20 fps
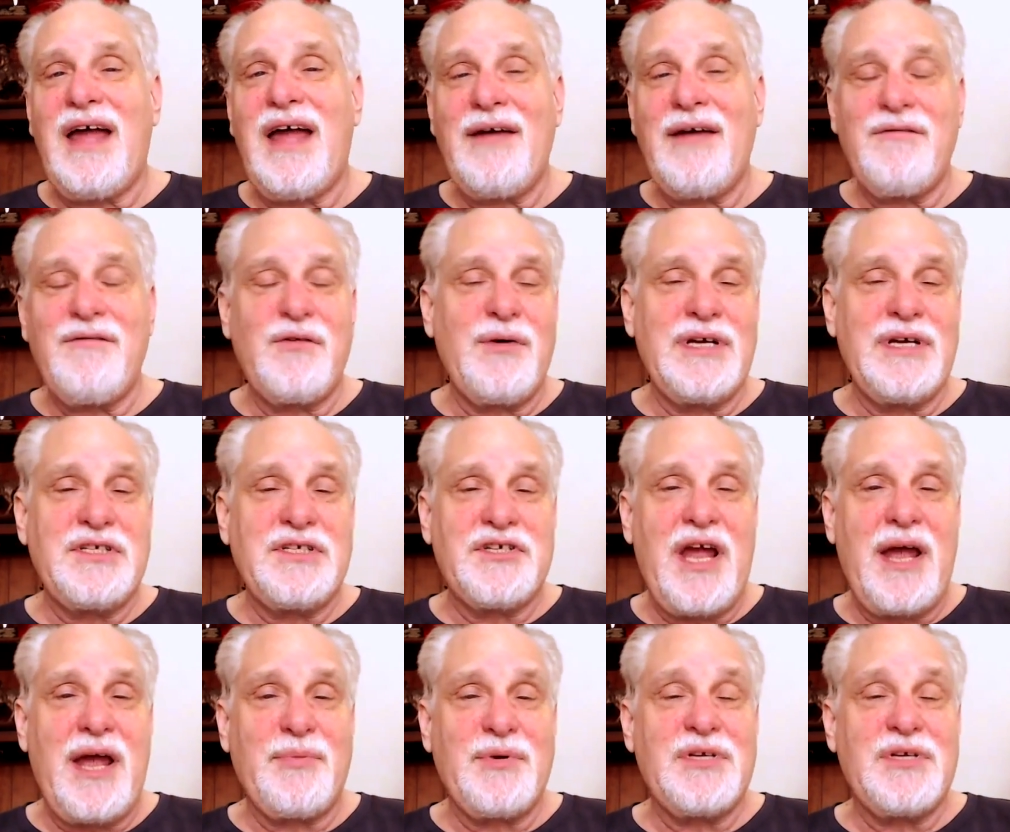heavyweight
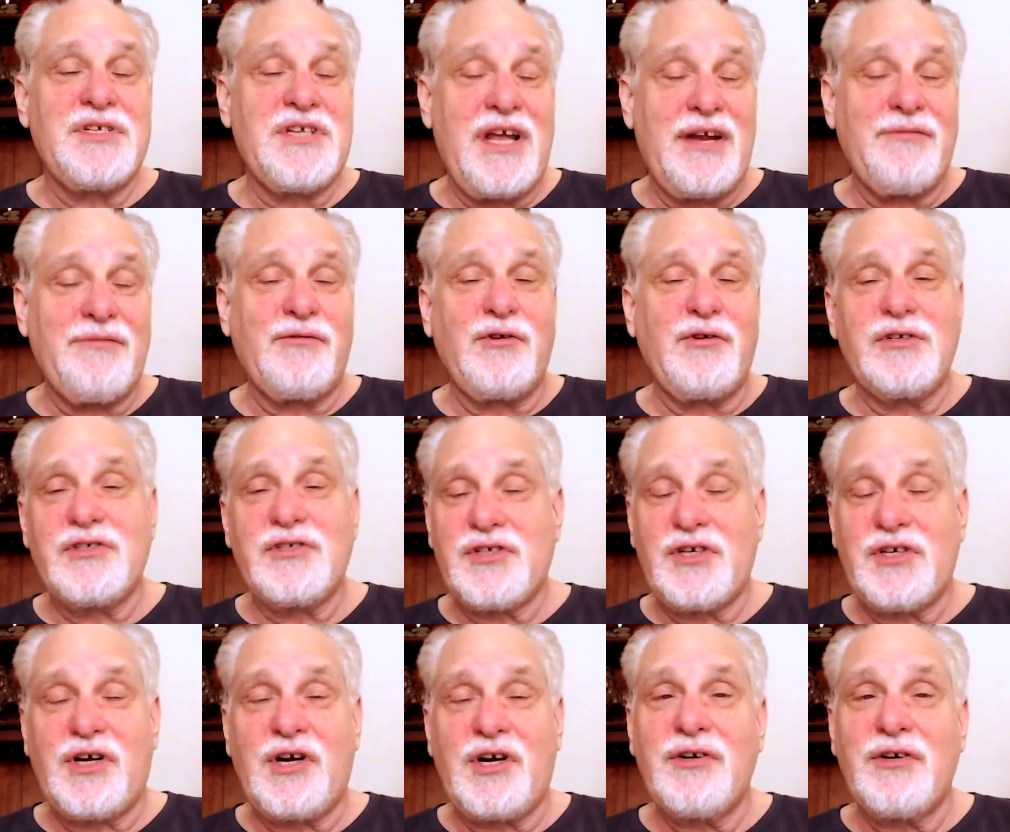champions and, of course,
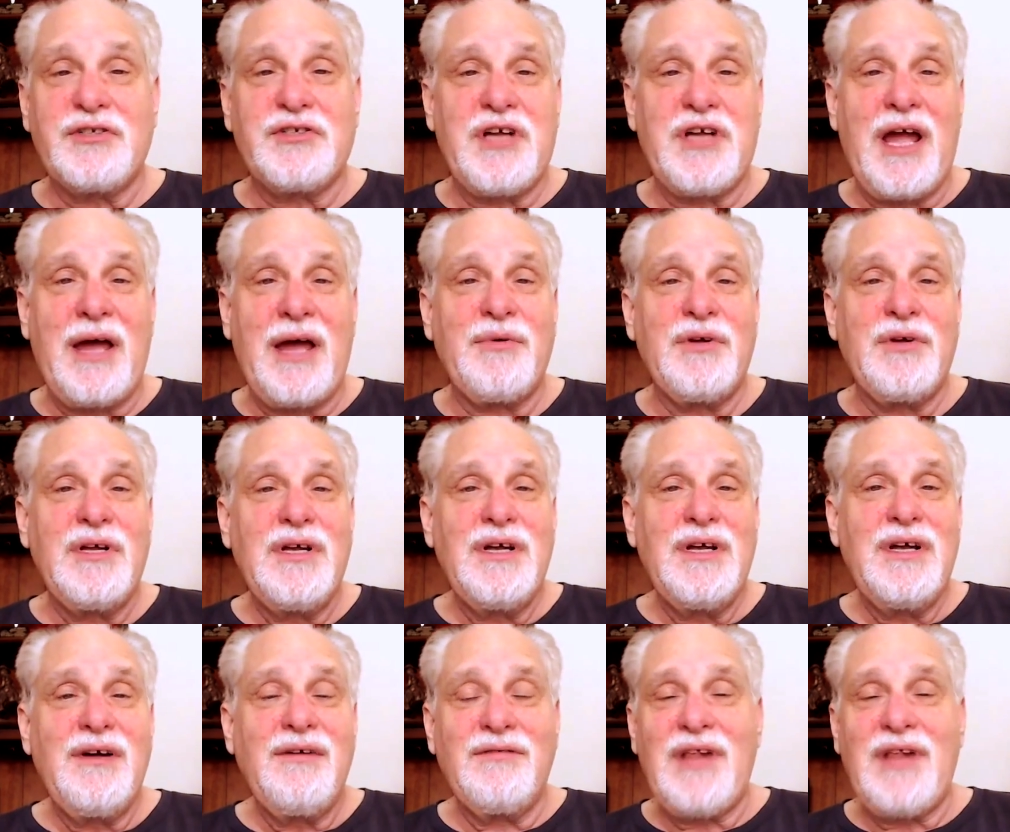the current champ,
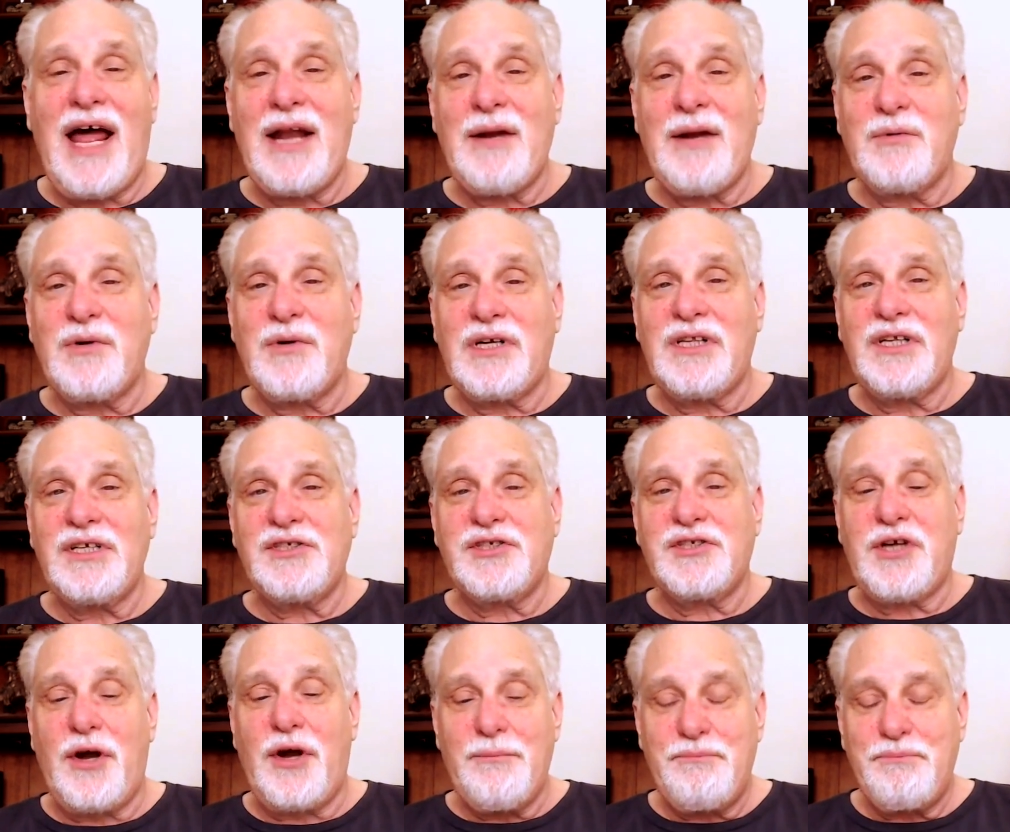Vladimir
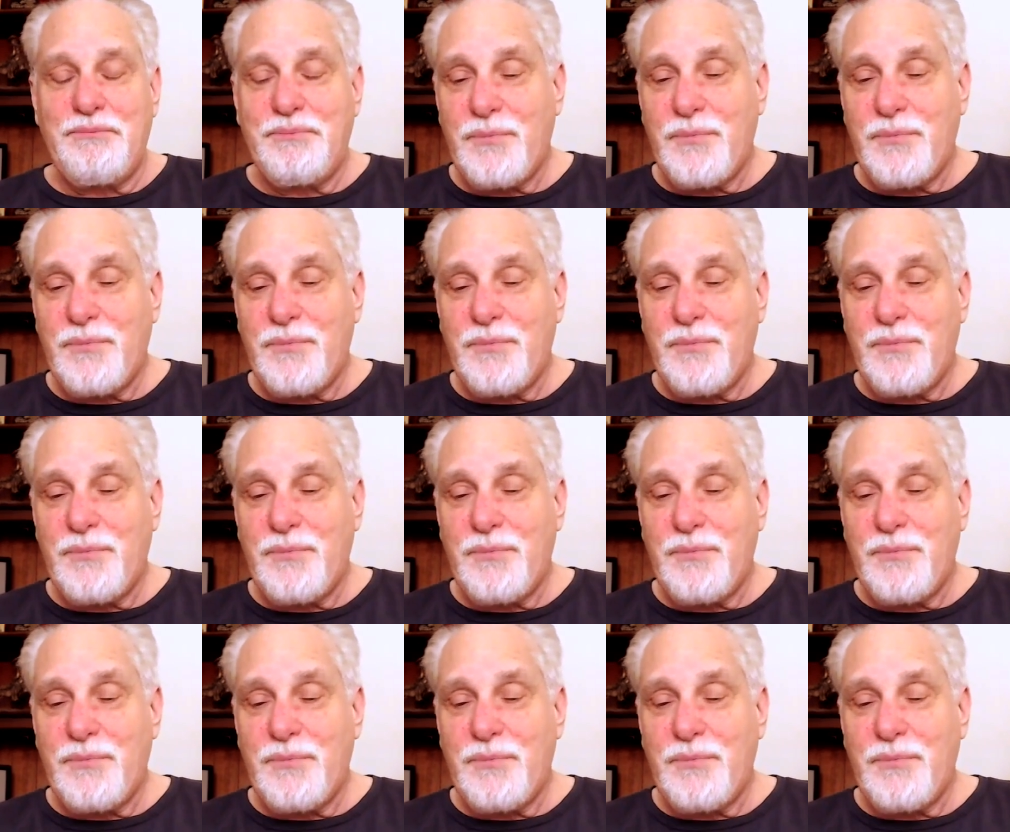Klitschko.